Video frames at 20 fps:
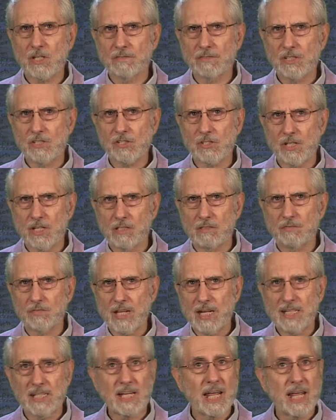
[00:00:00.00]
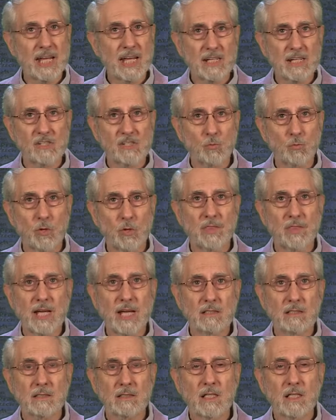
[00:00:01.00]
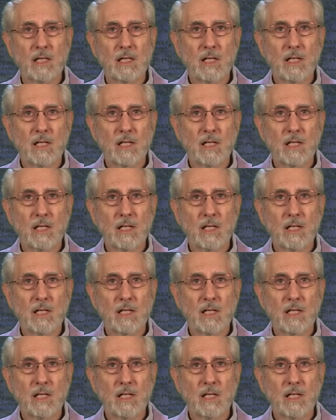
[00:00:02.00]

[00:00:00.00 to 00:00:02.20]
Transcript: of itself that it has without